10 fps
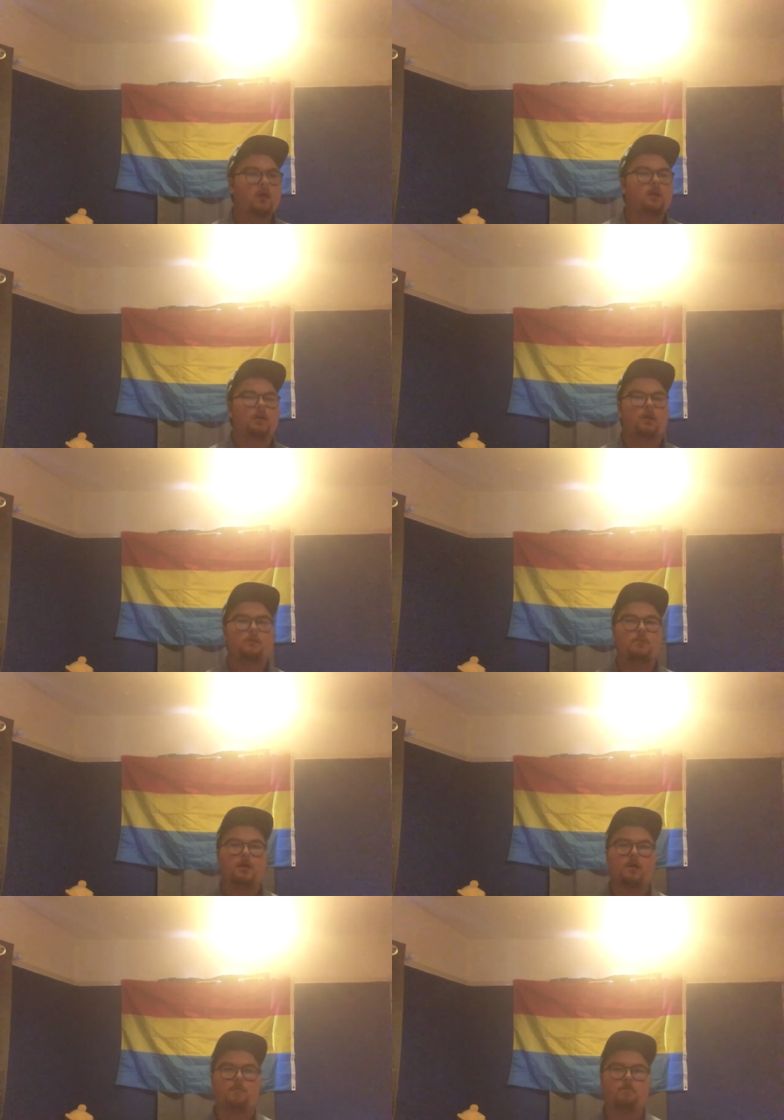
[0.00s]
Give me
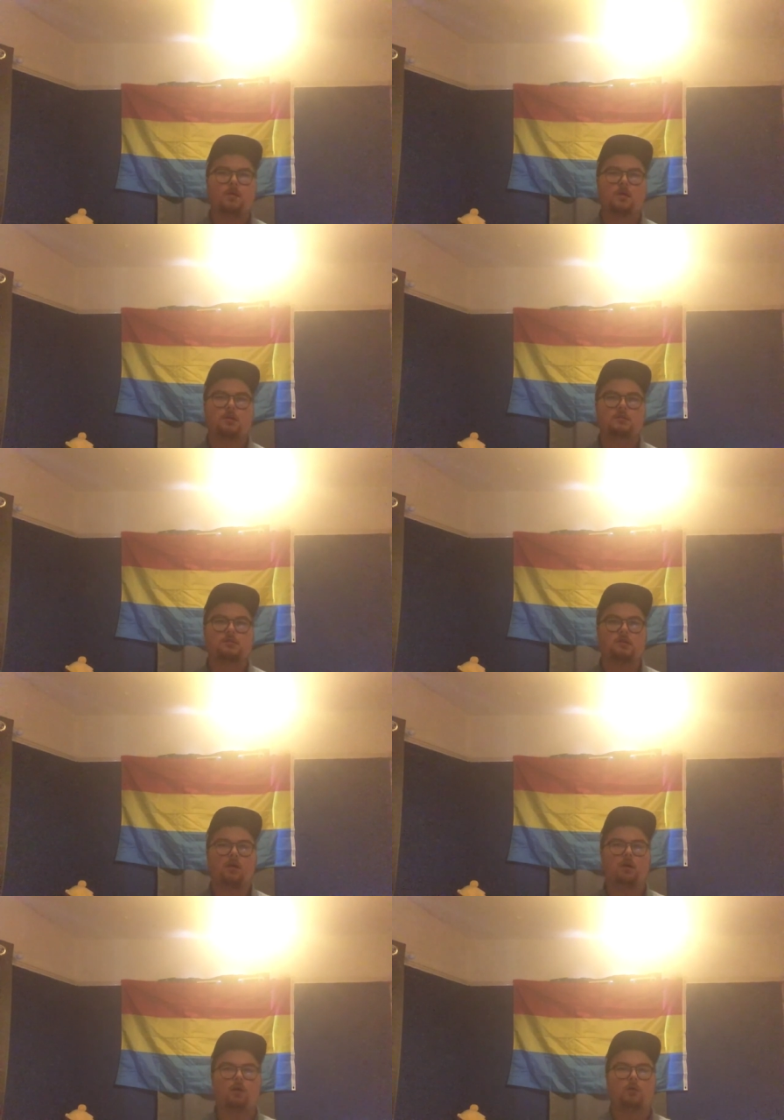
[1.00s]
a minute to
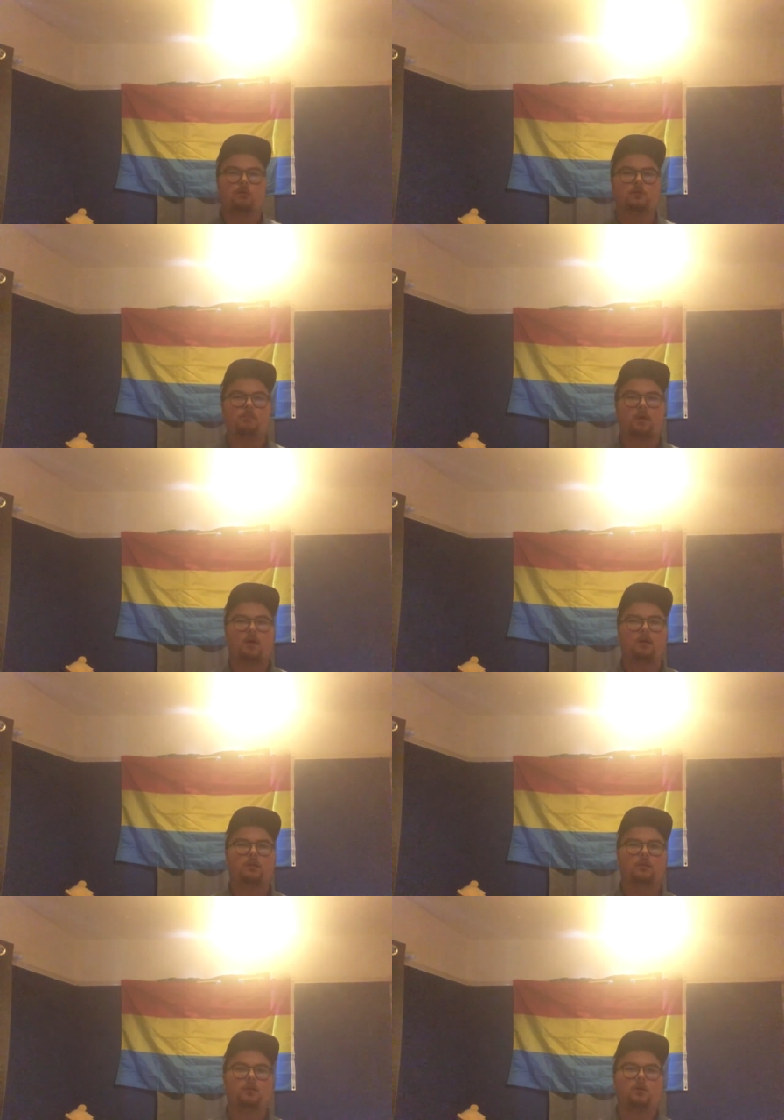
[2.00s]
hold my
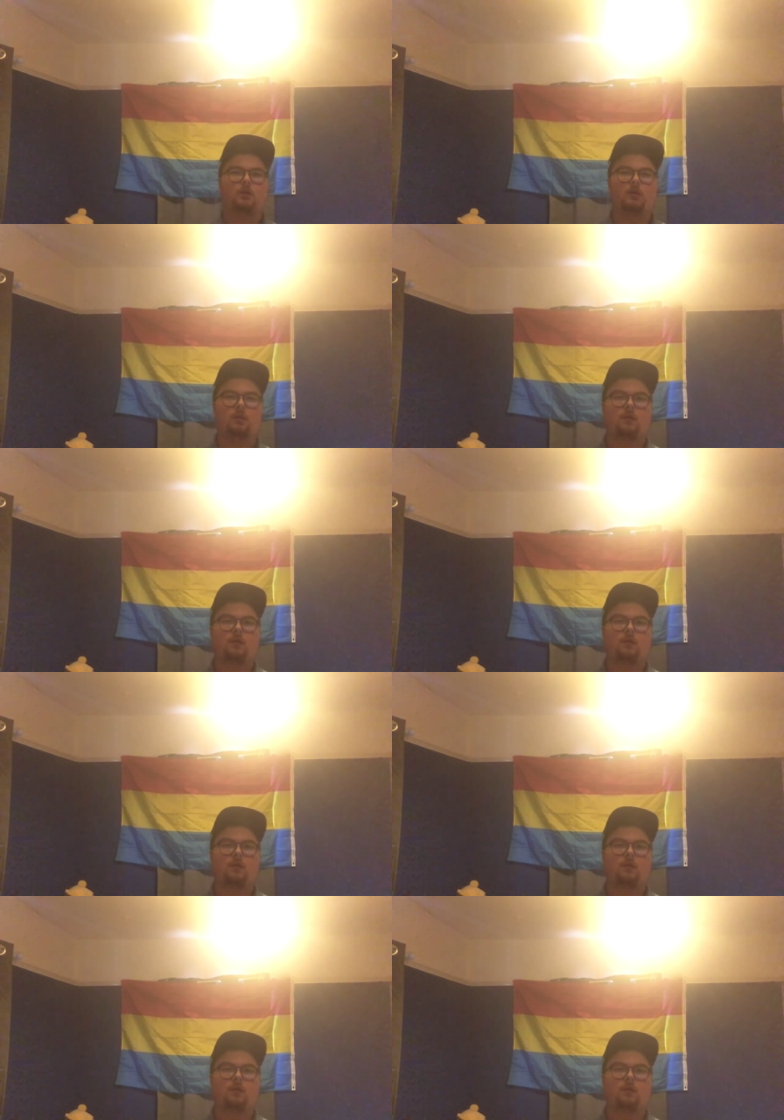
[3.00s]
girl.